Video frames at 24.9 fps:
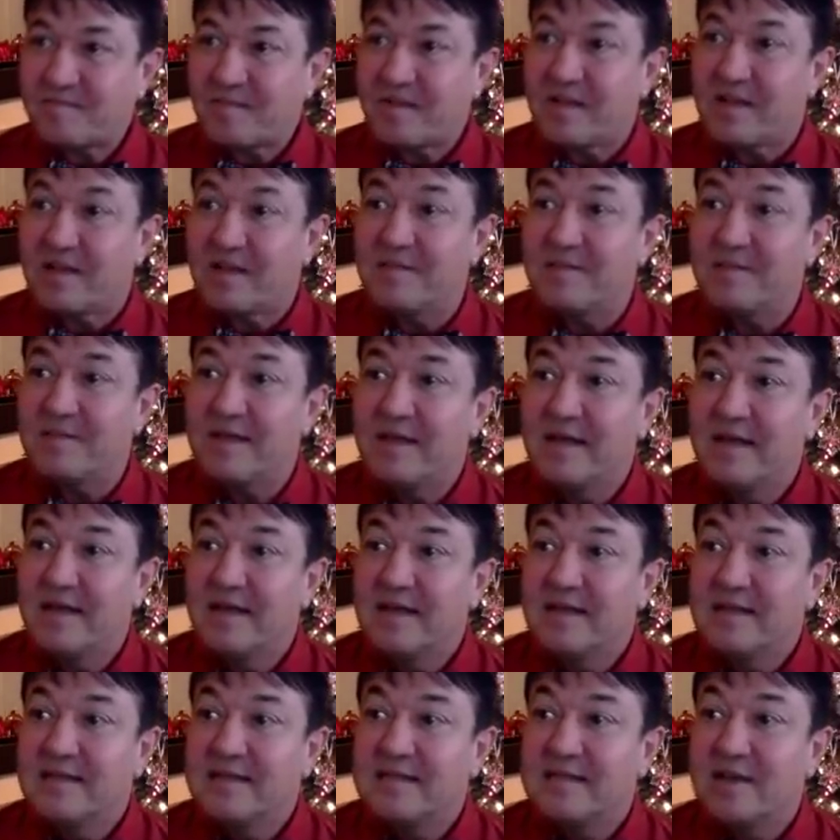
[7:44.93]
Um,
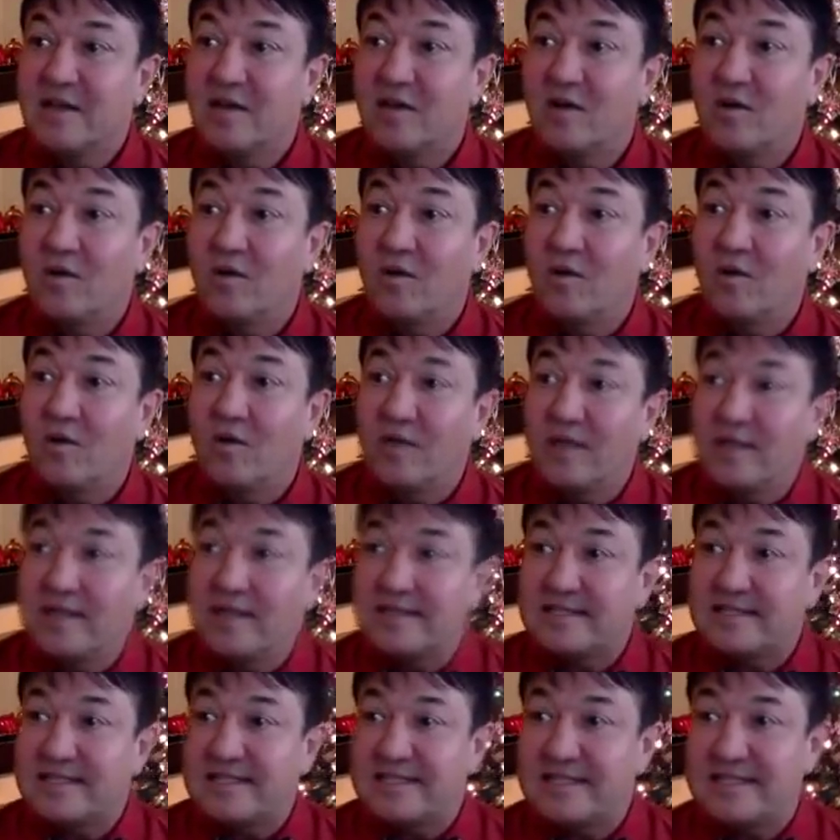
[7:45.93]
so
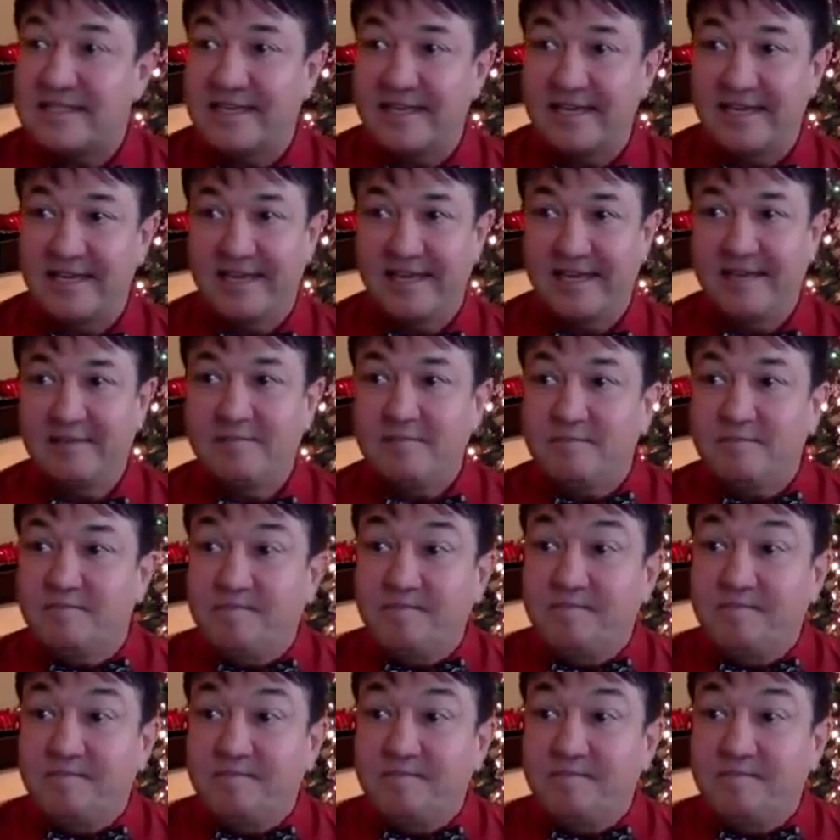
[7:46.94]
let's see.